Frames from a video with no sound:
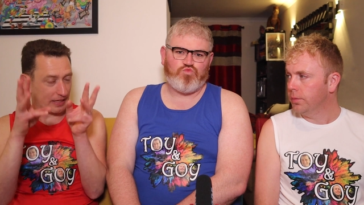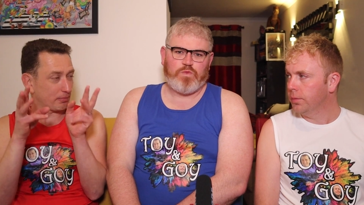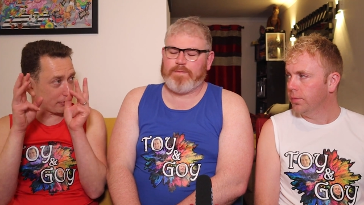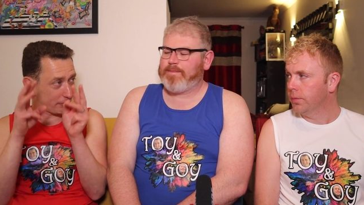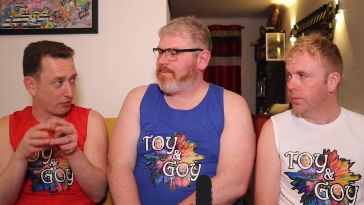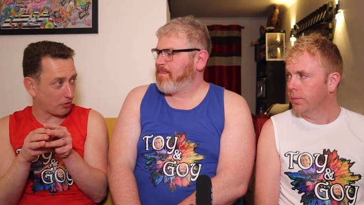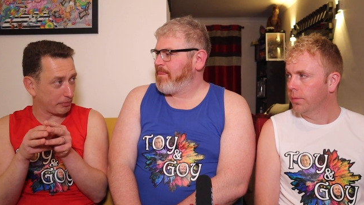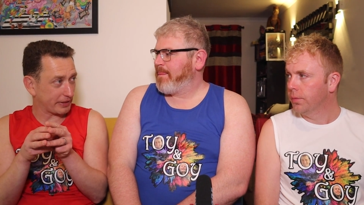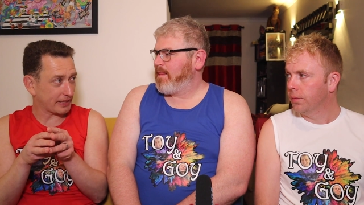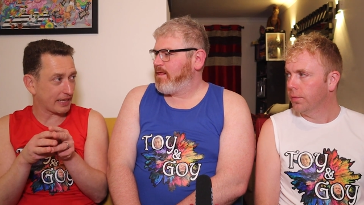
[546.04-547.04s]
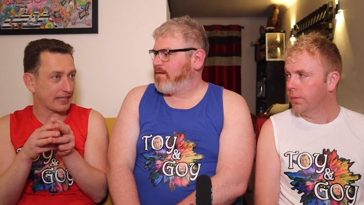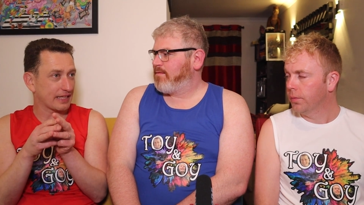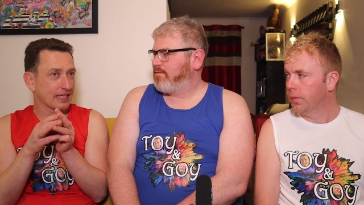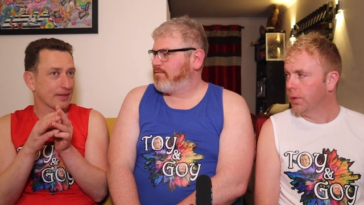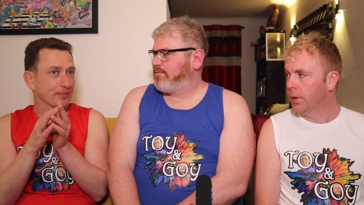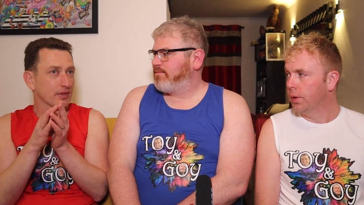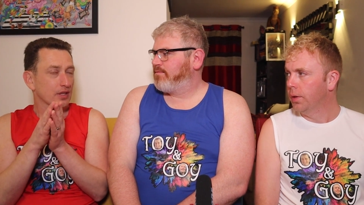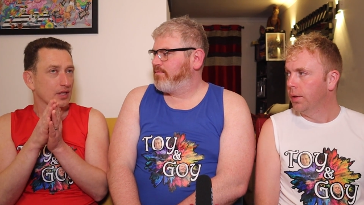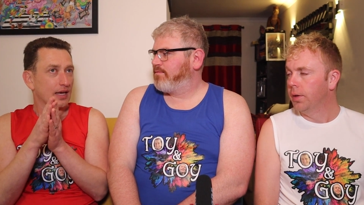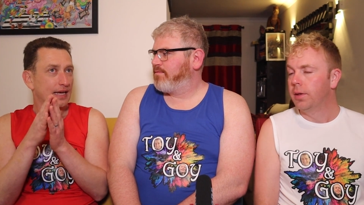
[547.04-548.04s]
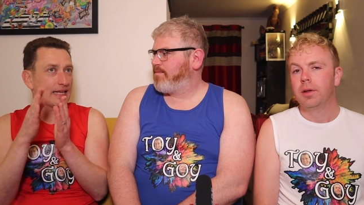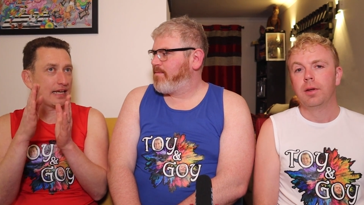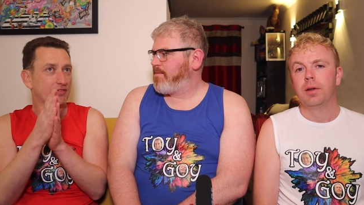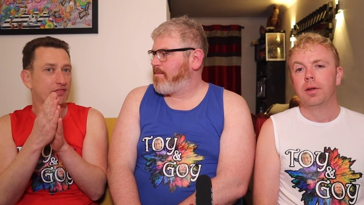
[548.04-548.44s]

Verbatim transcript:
Speaker 1: them performing and and I